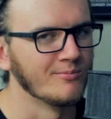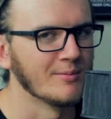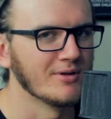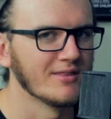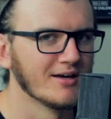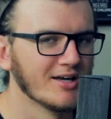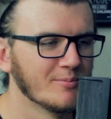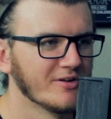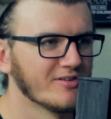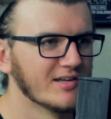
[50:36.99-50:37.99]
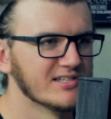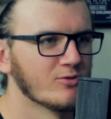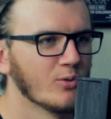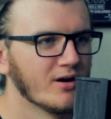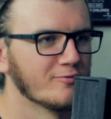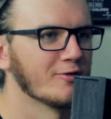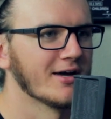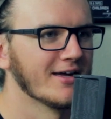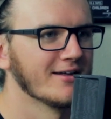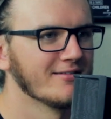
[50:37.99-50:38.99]
maybe they hypnotize everyone and
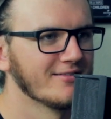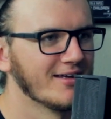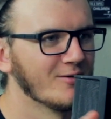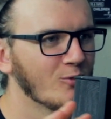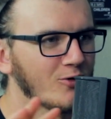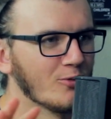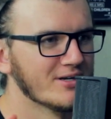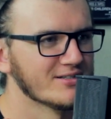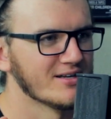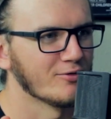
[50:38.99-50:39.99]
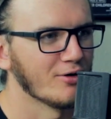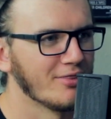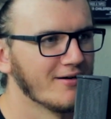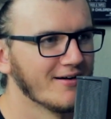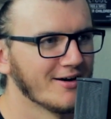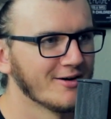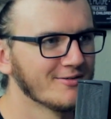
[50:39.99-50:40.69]
forget that Wonder Woman is ever a thing.